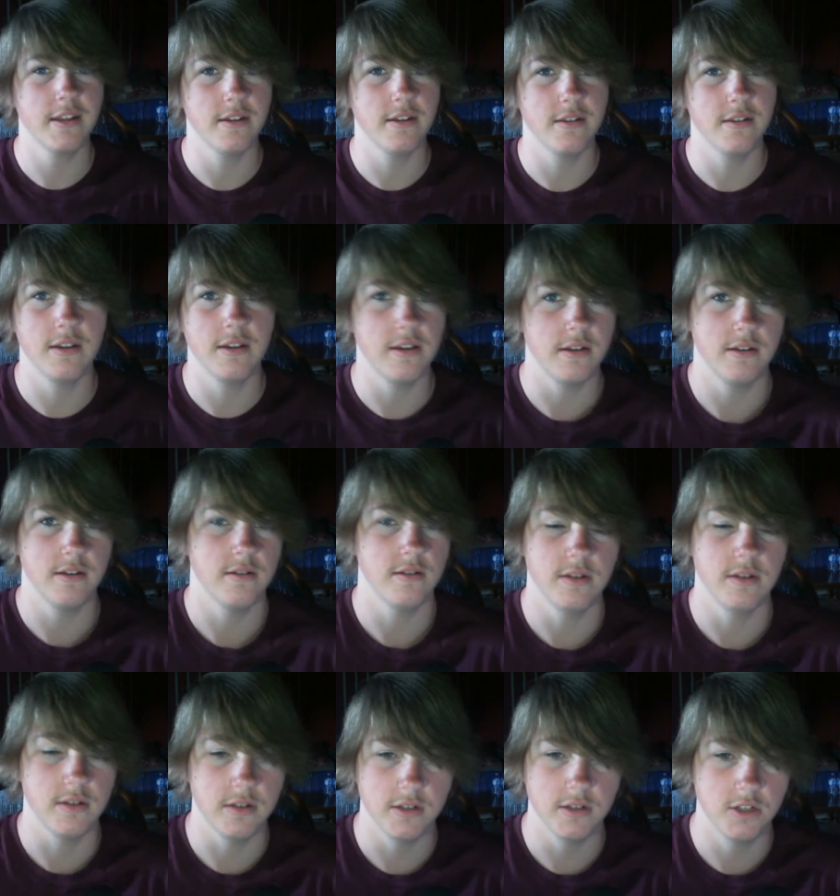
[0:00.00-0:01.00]
it,
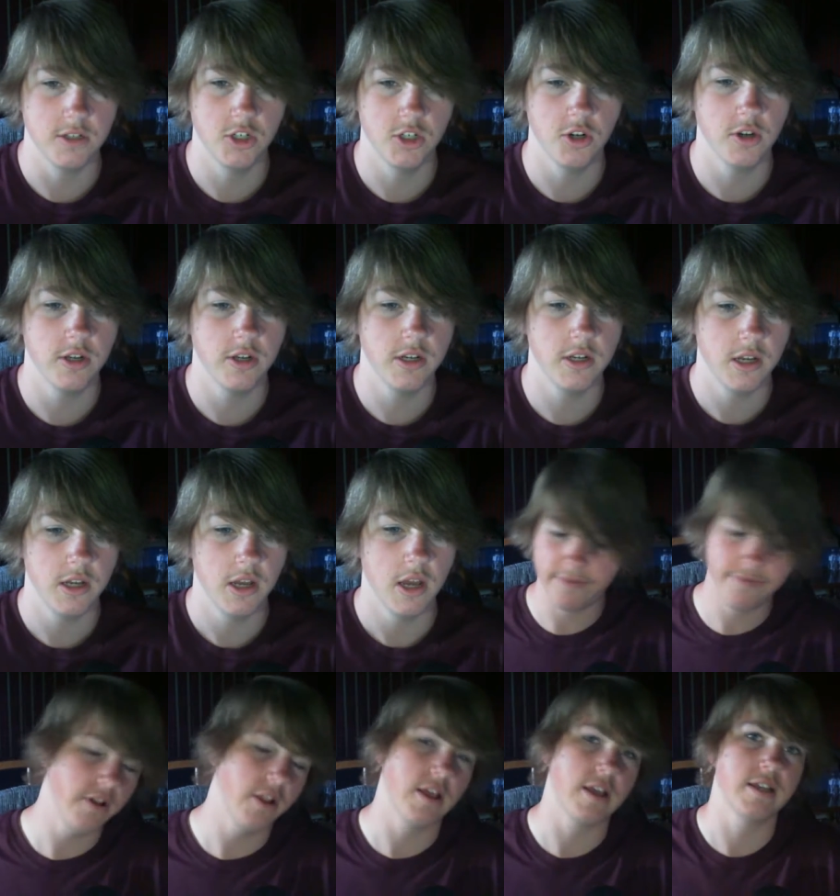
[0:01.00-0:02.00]
it, it should. I
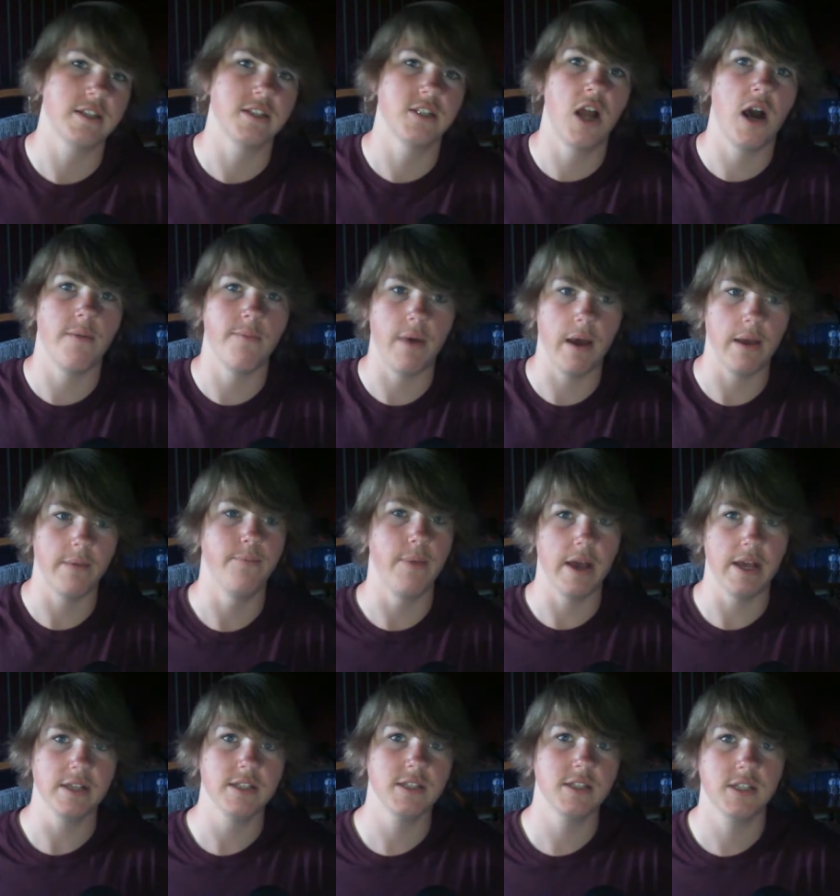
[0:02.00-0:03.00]
feel like it's not my
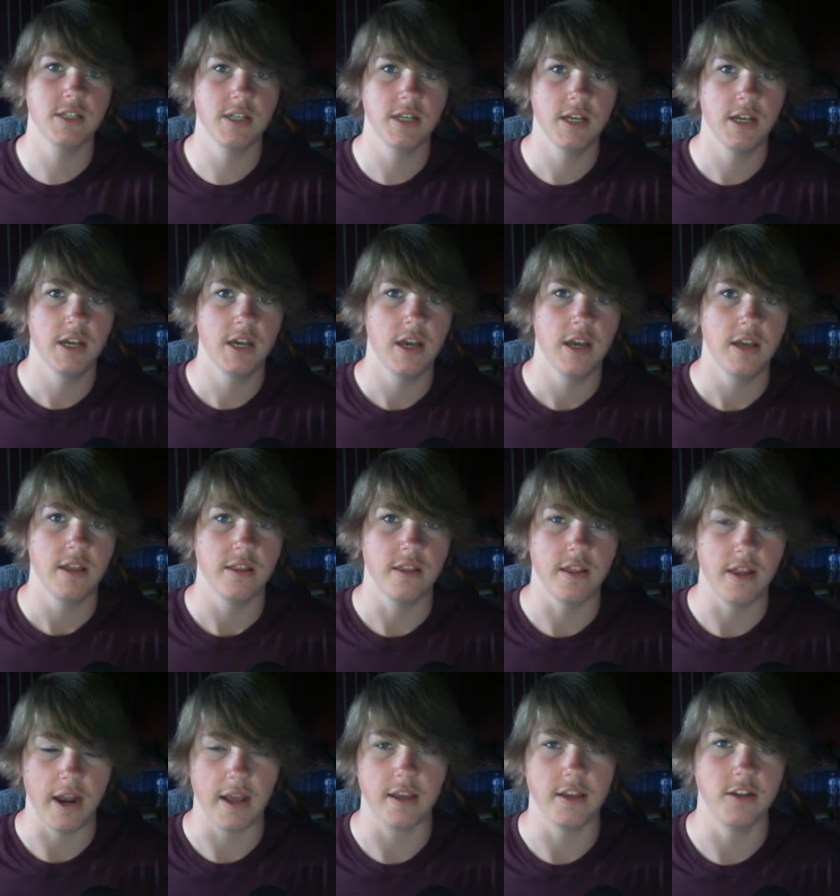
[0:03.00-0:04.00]
best
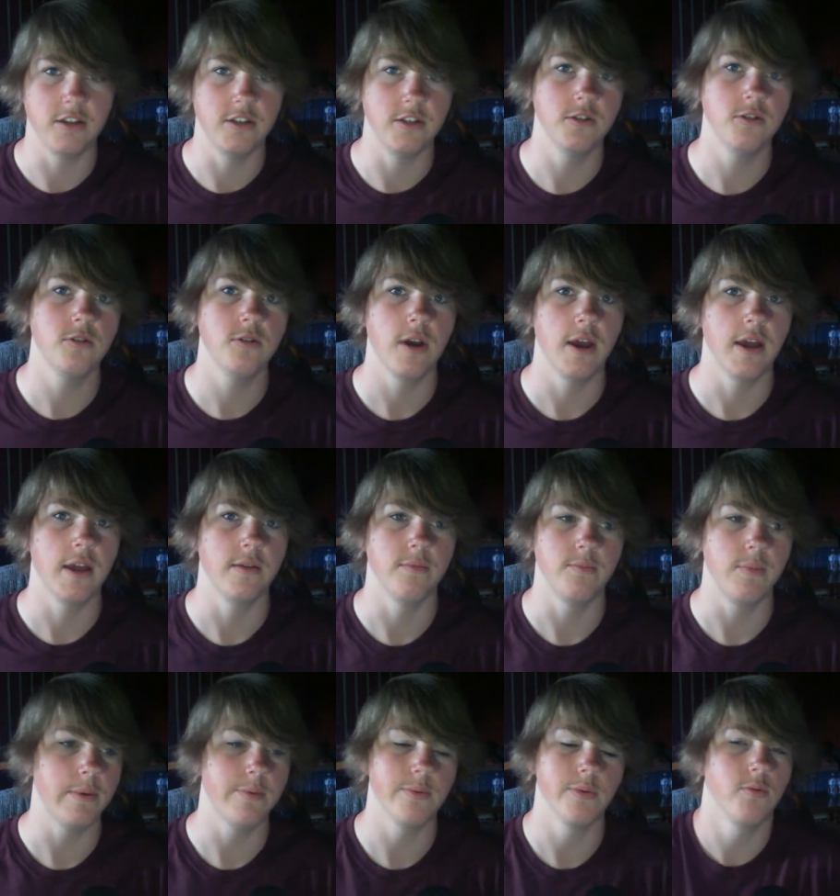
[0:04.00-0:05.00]
that I could do,
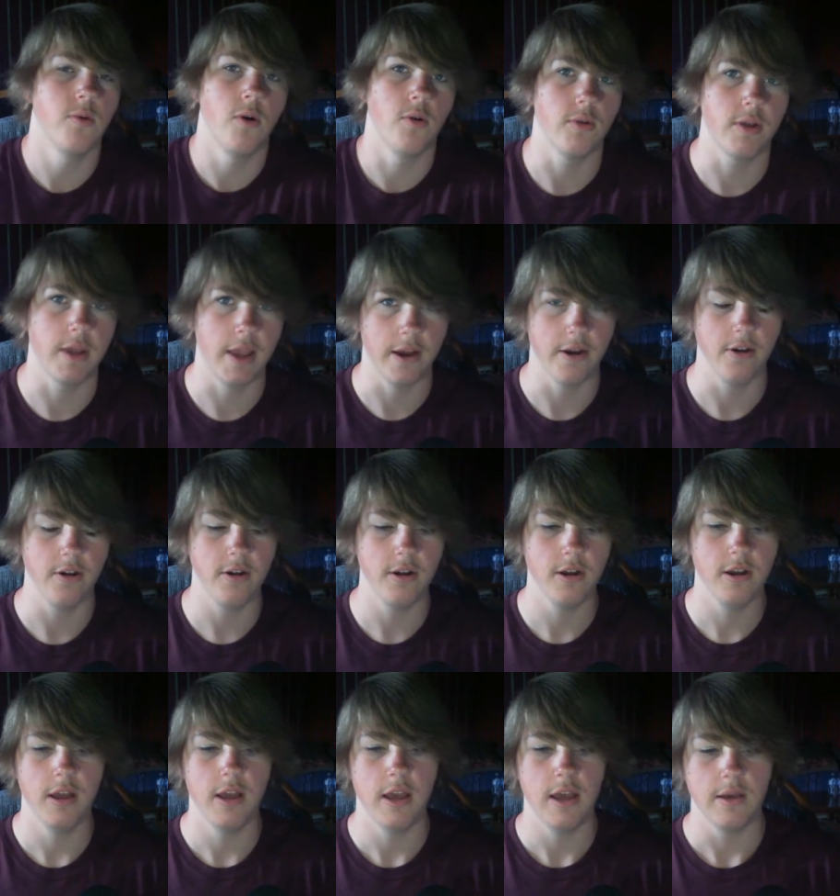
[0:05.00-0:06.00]
and people won't care.
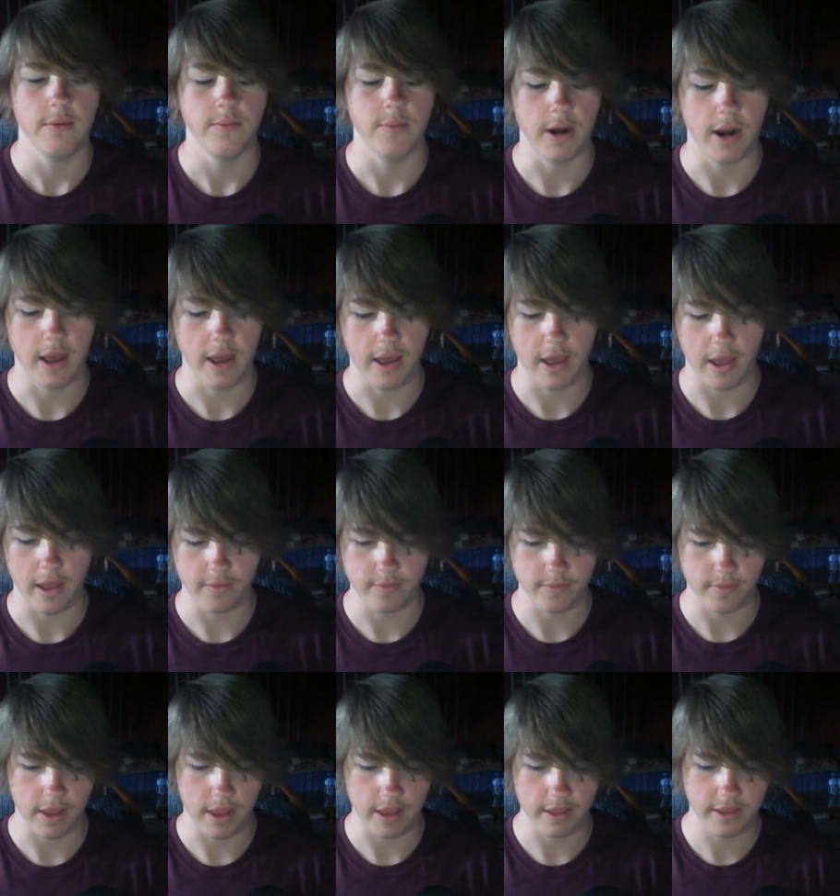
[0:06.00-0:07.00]
But I,
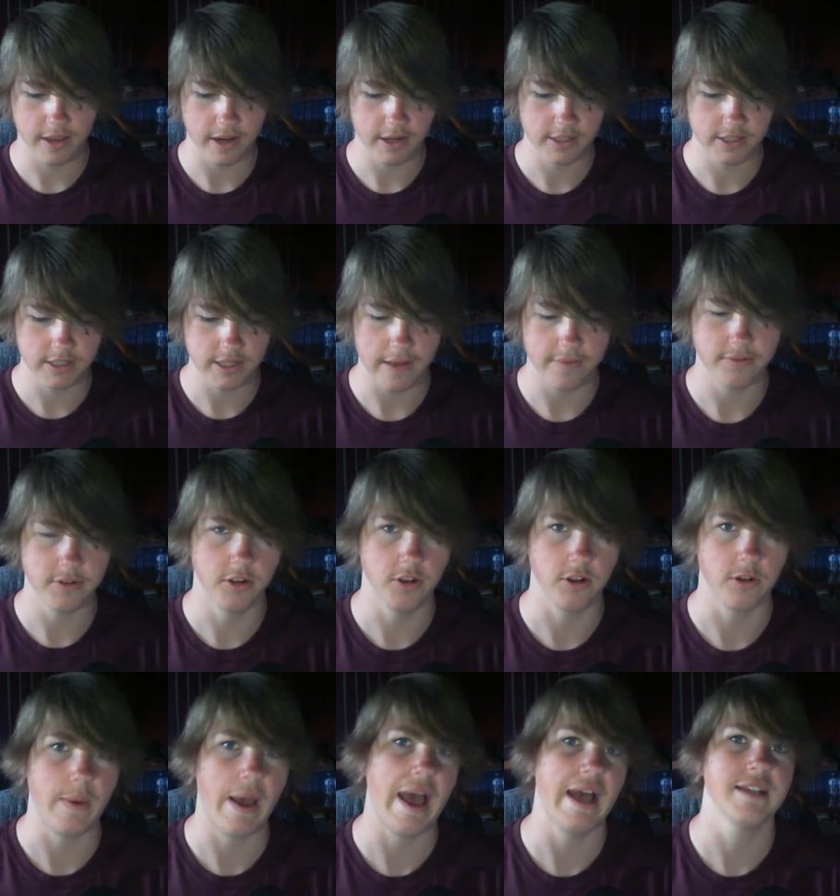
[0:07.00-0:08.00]
I think I just have to
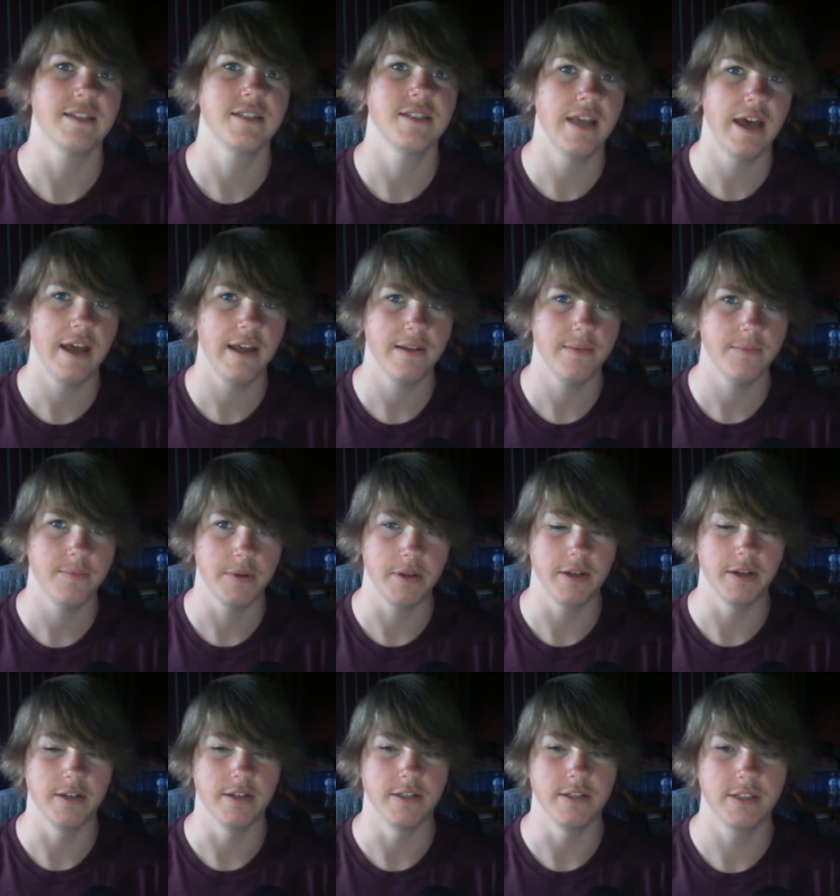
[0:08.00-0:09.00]
look past that
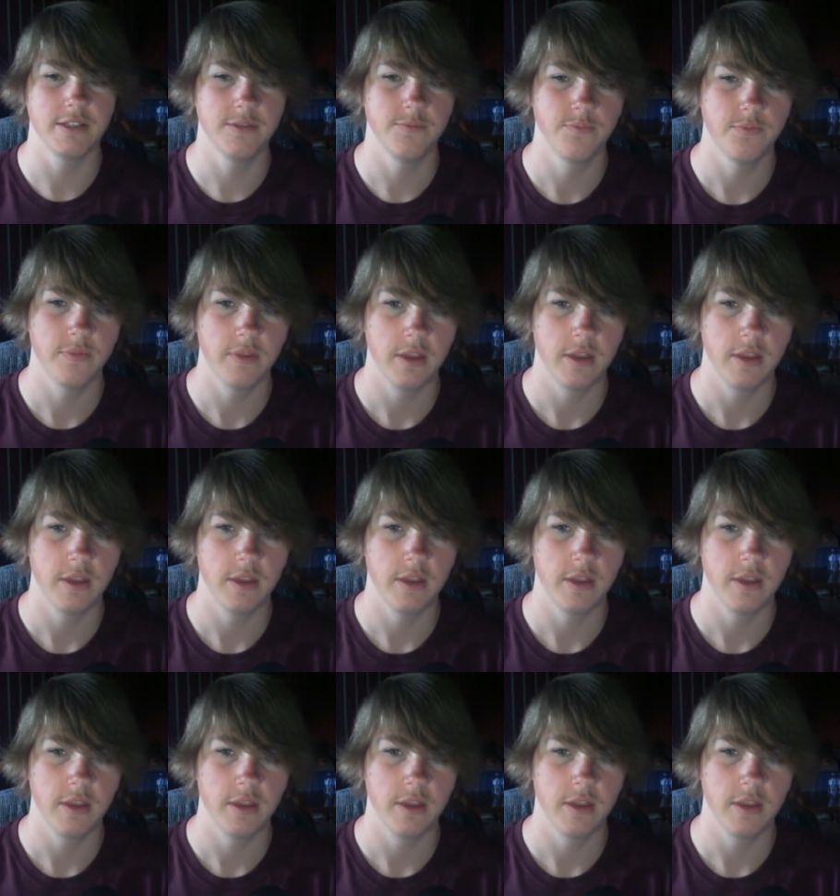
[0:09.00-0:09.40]
because